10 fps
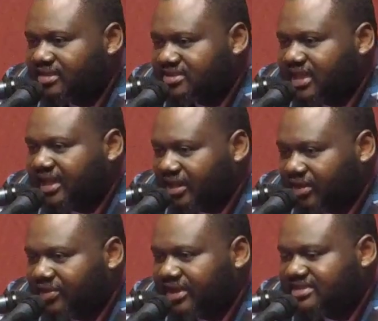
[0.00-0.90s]

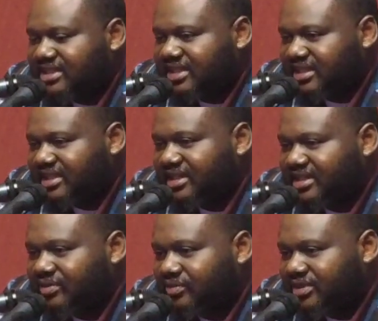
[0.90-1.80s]
standalone STD clinic in
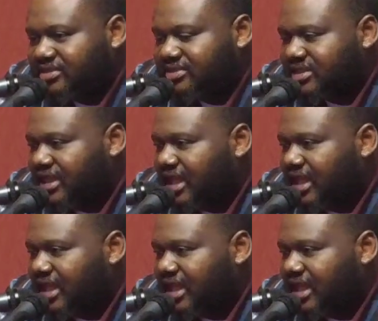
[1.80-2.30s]
the region.